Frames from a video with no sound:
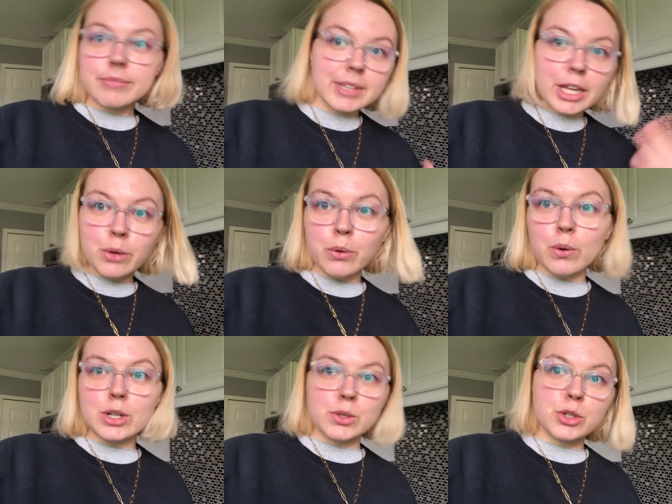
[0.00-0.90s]
get new
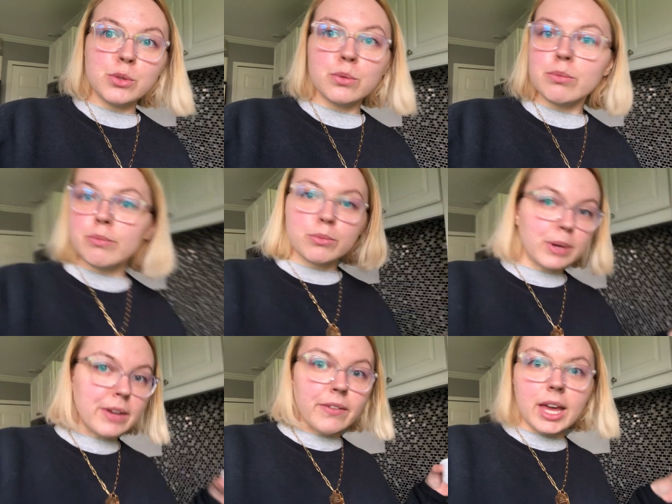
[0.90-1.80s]
doors,
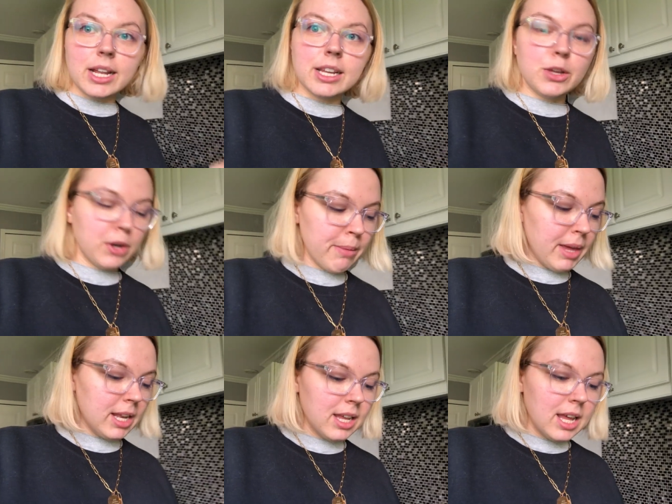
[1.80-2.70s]
renovate, you know what I mean?